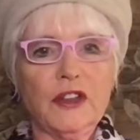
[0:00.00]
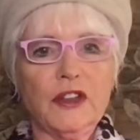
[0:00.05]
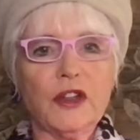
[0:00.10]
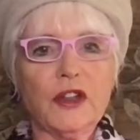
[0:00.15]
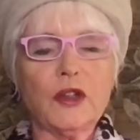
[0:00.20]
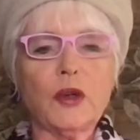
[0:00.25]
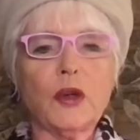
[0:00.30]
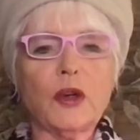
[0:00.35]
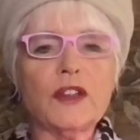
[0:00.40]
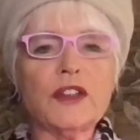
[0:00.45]
The
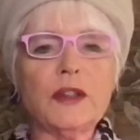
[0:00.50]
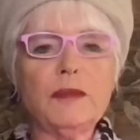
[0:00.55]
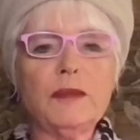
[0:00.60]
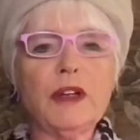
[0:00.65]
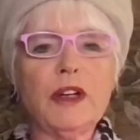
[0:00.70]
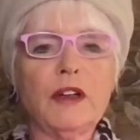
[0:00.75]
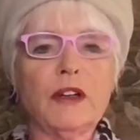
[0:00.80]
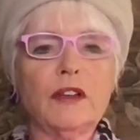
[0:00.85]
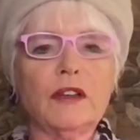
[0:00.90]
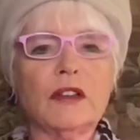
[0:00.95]
Course in
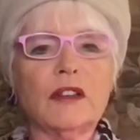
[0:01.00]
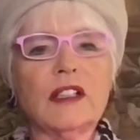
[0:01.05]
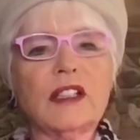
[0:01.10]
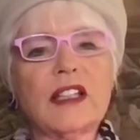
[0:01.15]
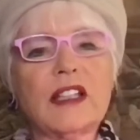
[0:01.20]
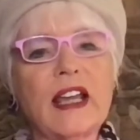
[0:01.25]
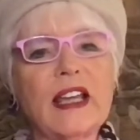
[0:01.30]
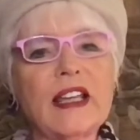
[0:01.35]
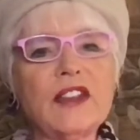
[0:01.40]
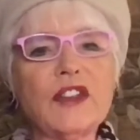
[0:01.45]
Miracles
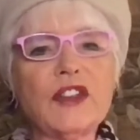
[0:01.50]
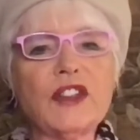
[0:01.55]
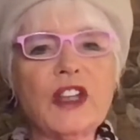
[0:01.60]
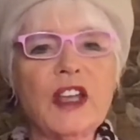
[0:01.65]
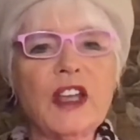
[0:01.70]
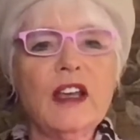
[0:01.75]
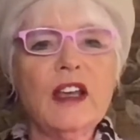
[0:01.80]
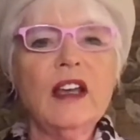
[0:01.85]
states,